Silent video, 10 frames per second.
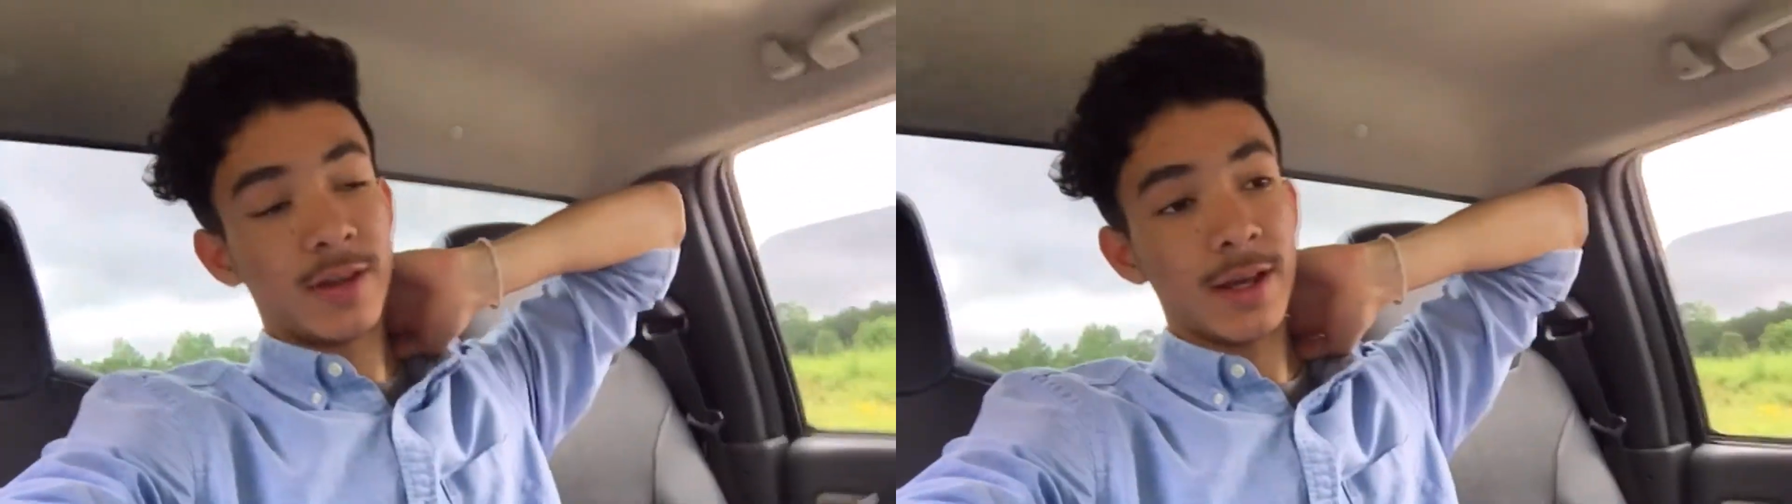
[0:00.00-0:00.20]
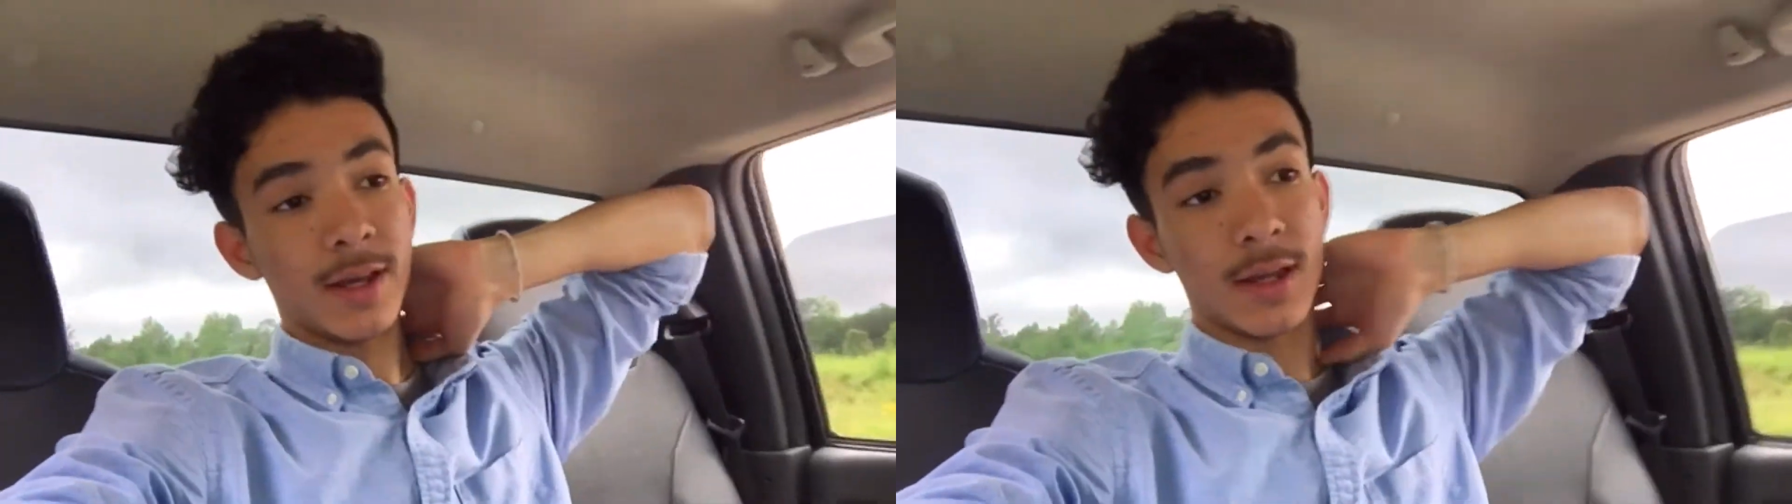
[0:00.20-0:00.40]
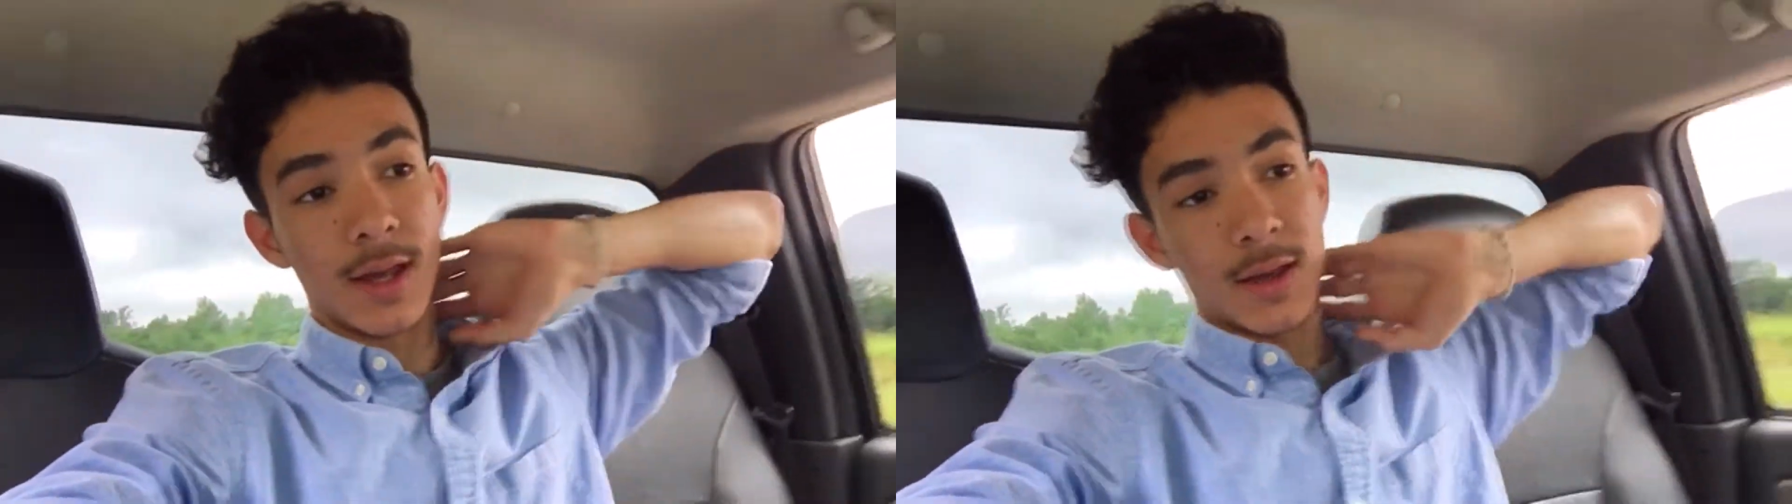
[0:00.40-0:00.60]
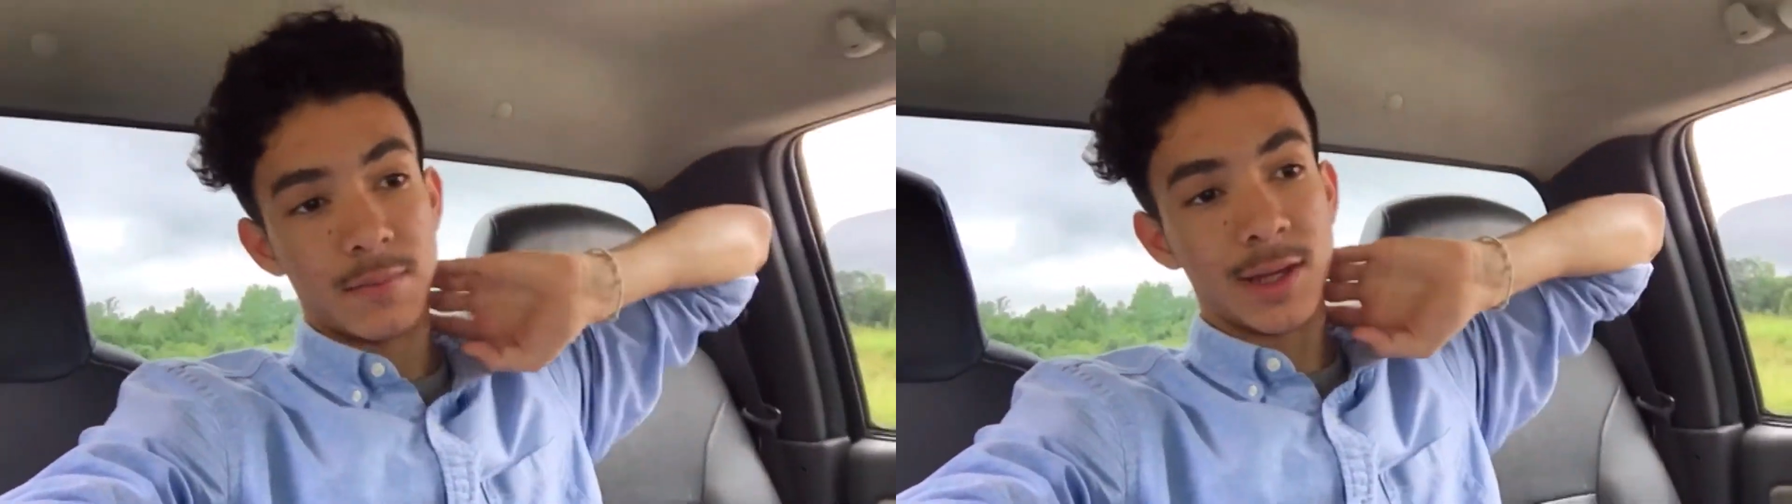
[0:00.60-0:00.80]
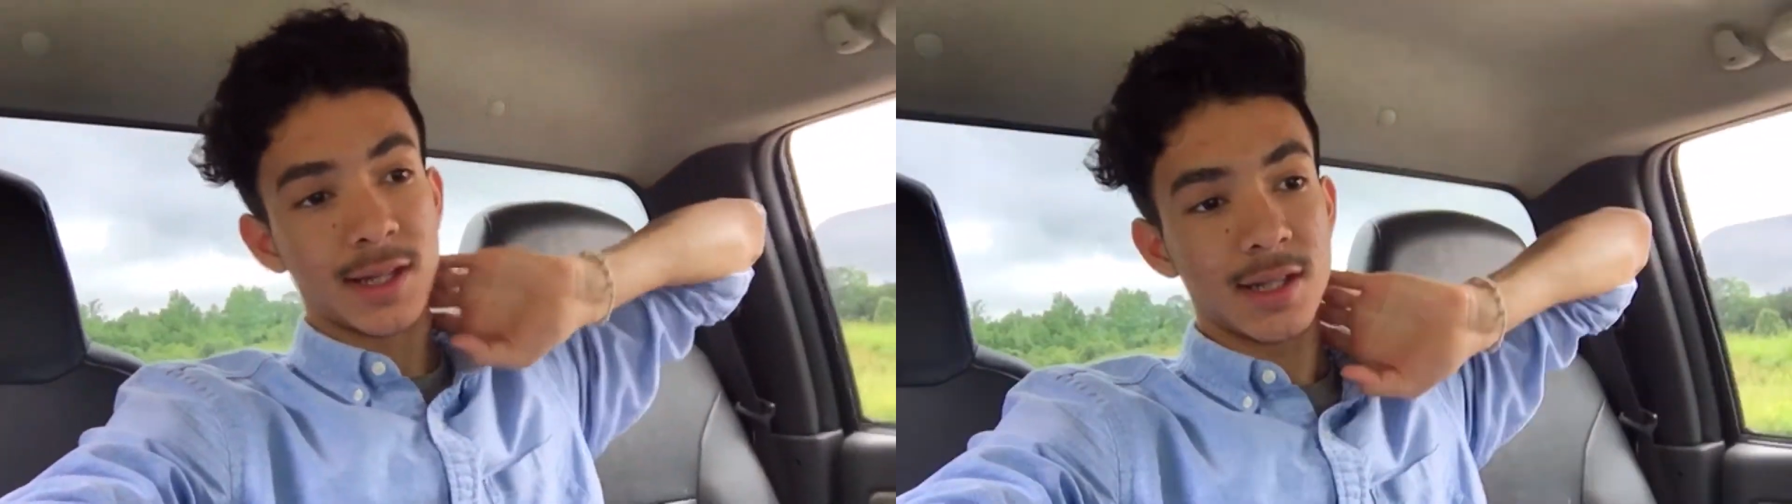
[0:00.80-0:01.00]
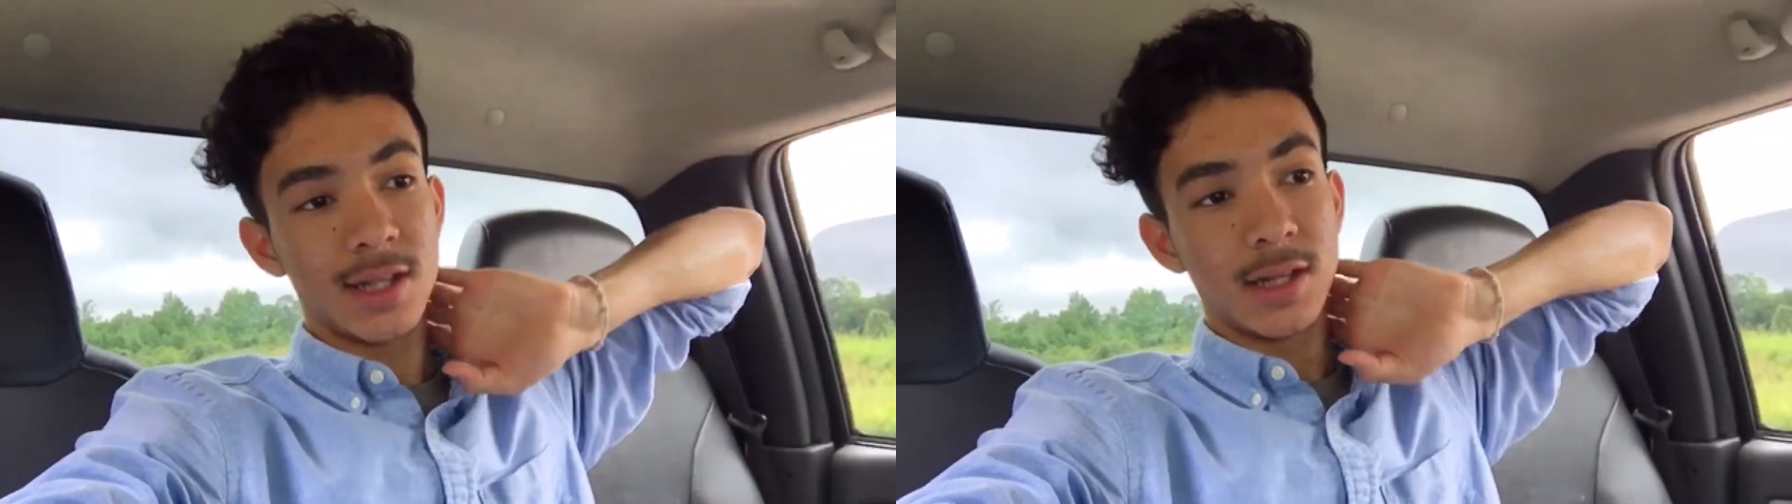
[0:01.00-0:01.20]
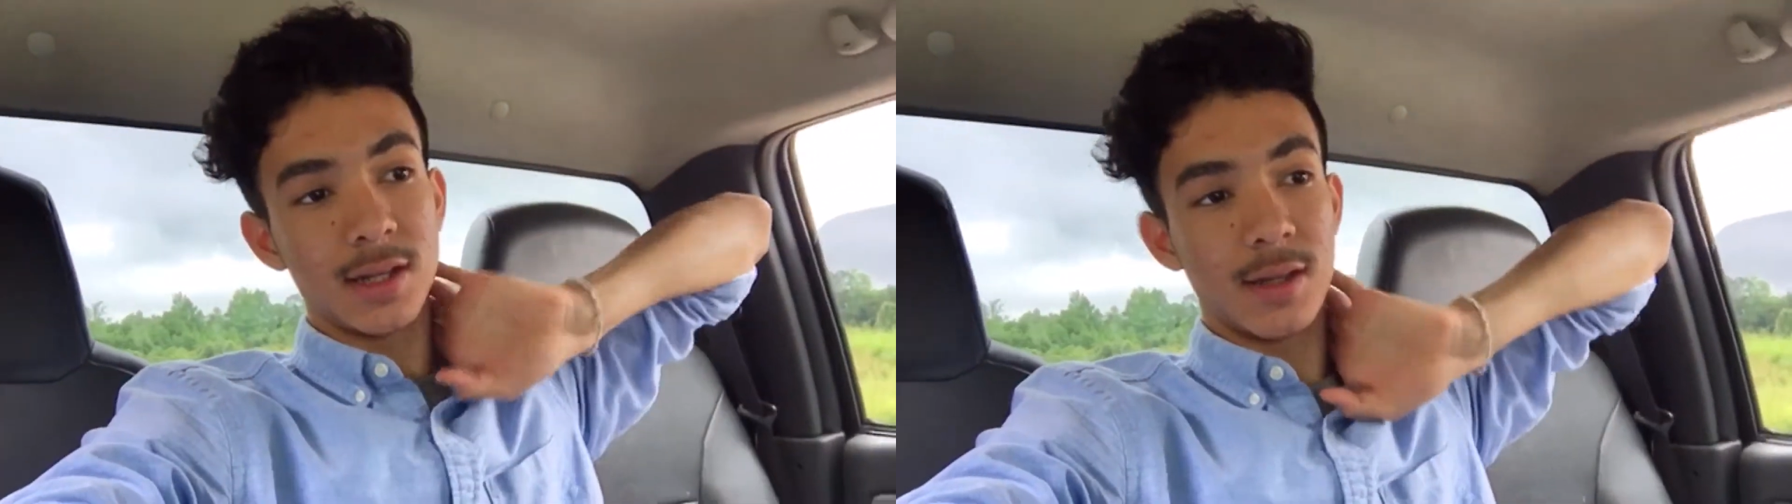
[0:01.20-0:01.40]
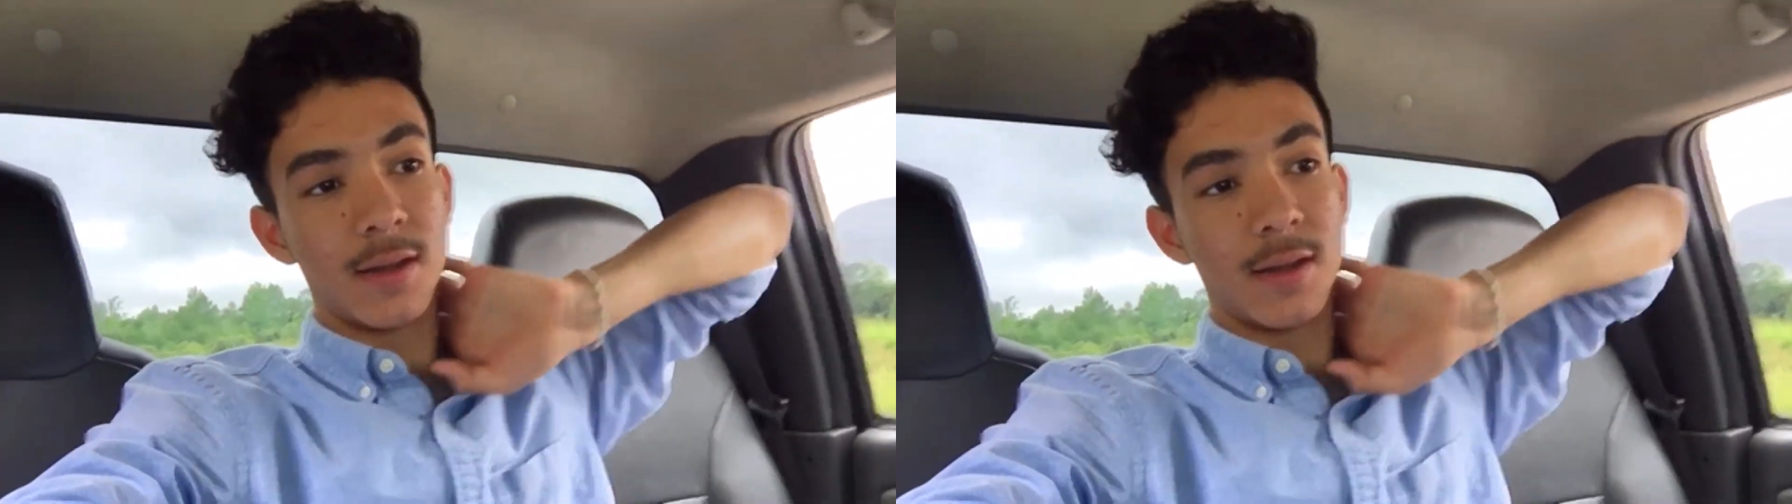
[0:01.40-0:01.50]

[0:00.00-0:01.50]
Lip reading: today, mainly.